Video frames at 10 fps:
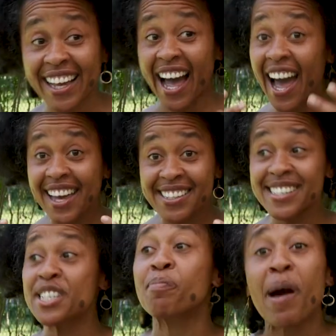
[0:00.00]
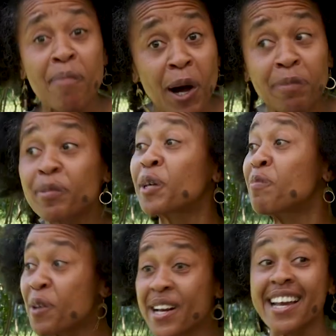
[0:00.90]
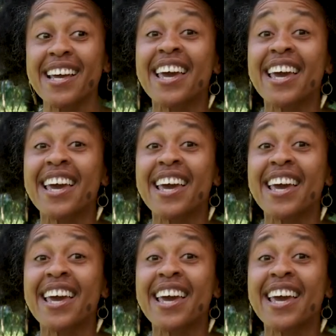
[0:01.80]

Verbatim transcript: Like, I exist, B I P O C community